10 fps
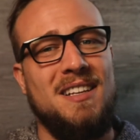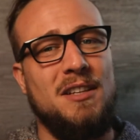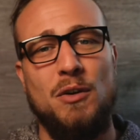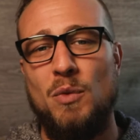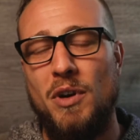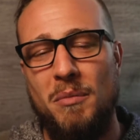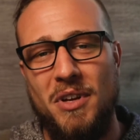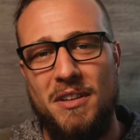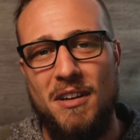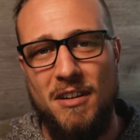don't worry
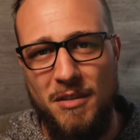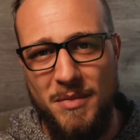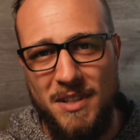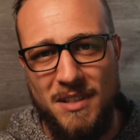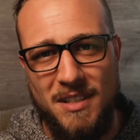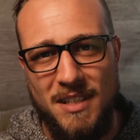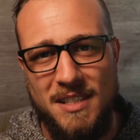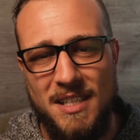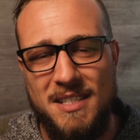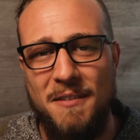about the argument.
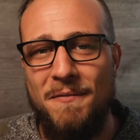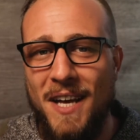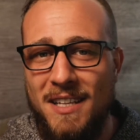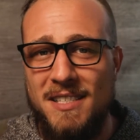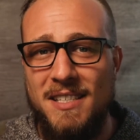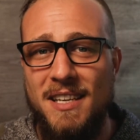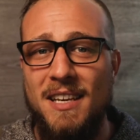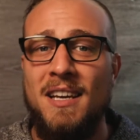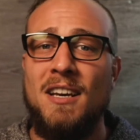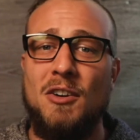It's a fallacy
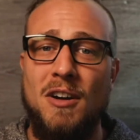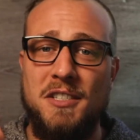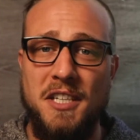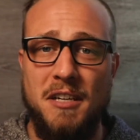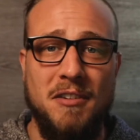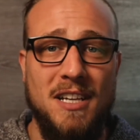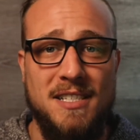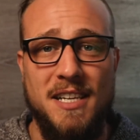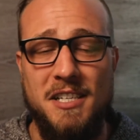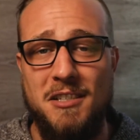called
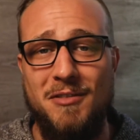generalization.